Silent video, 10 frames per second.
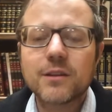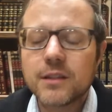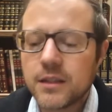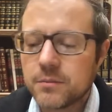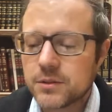
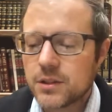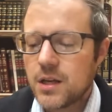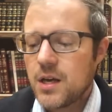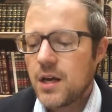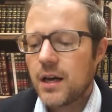themes
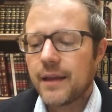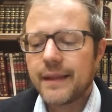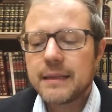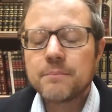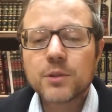
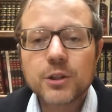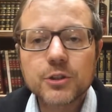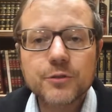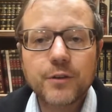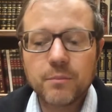that
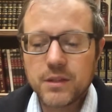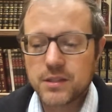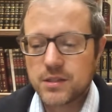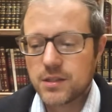emerge from these